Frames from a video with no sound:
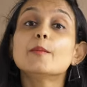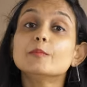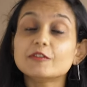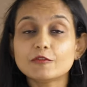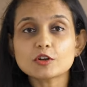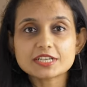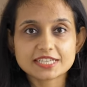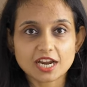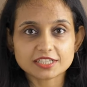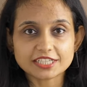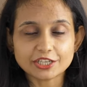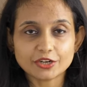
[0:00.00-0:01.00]
Before
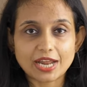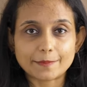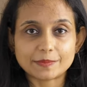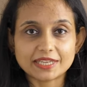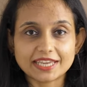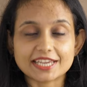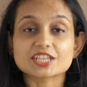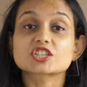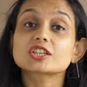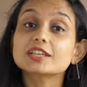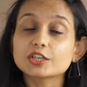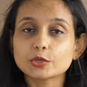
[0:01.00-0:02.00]
starting your
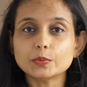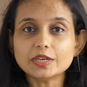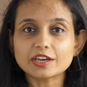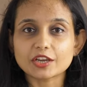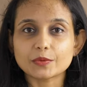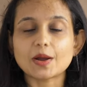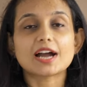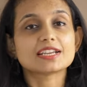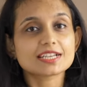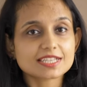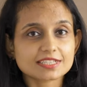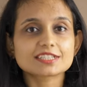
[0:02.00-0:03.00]
application, you will
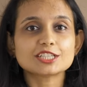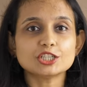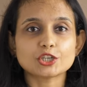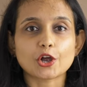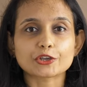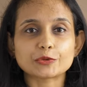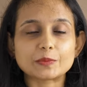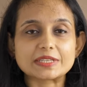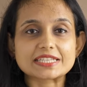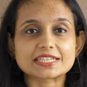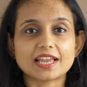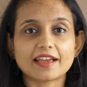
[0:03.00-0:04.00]
require certain
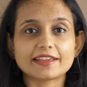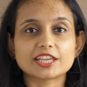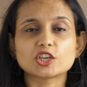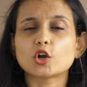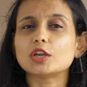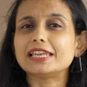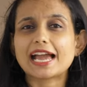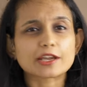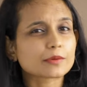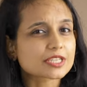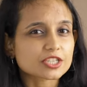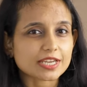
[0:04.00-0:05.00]
documents like your
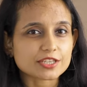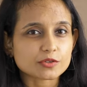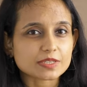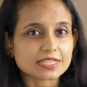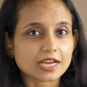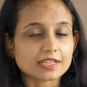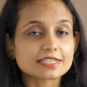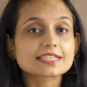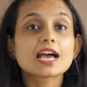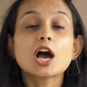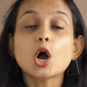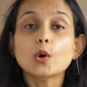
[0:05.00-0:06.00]
language test results,
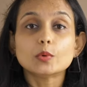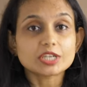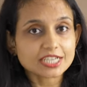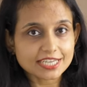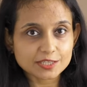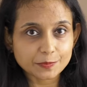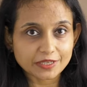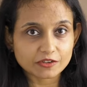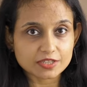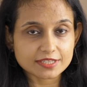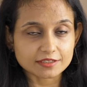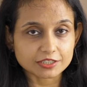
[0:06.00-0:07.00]
work
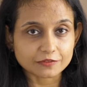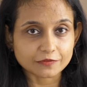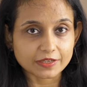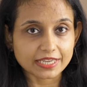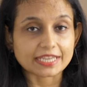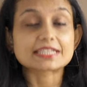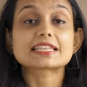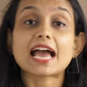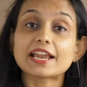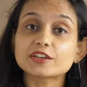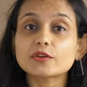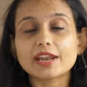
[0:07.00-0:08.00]
experience certificates,
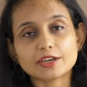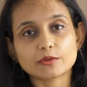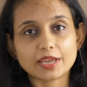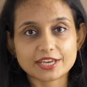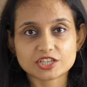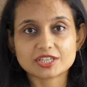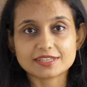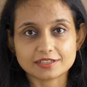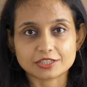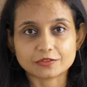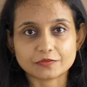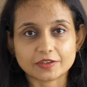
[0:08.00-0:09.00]
and your education
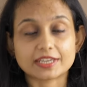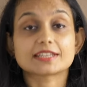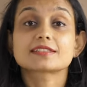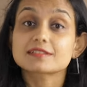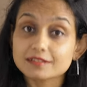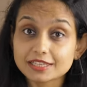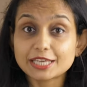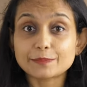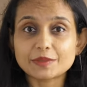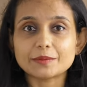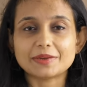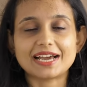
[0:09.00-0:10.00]
certificates. Keep
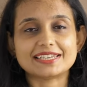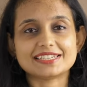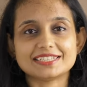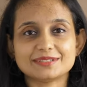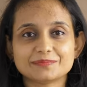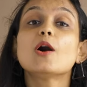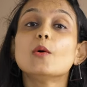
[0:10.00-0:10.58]
them handy.